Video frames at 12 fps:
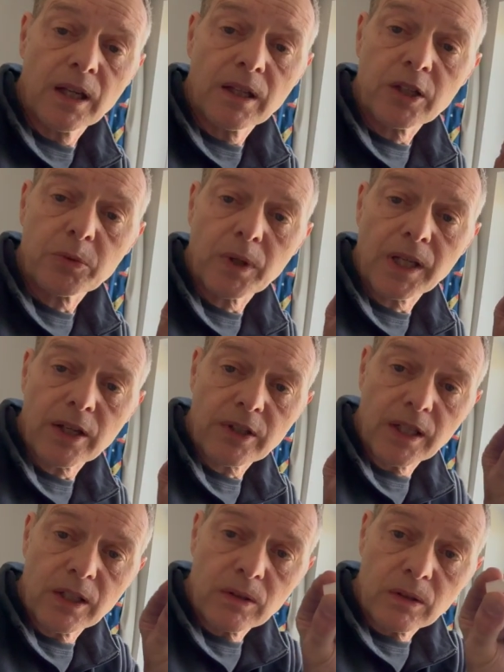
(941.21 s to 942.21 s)
This one has
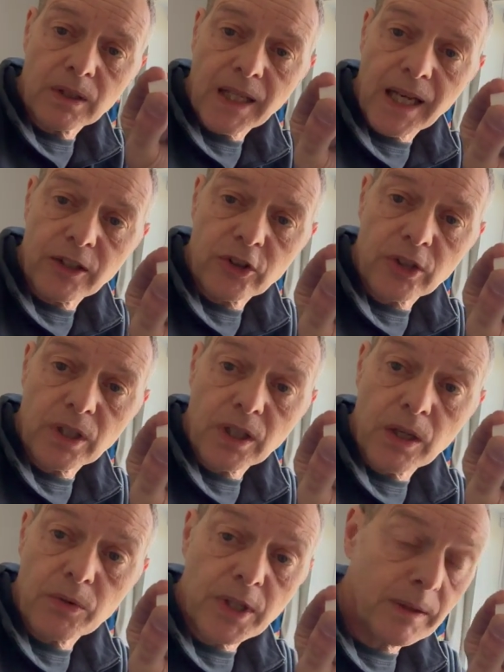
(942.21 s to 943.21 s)
a little catch that
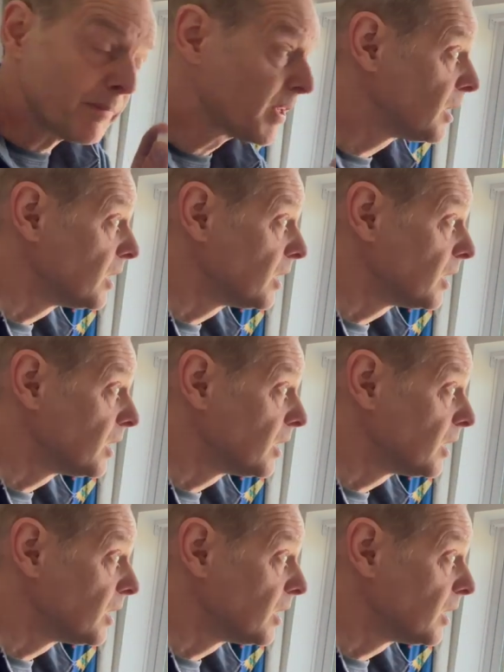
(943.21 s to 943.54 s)
goes in,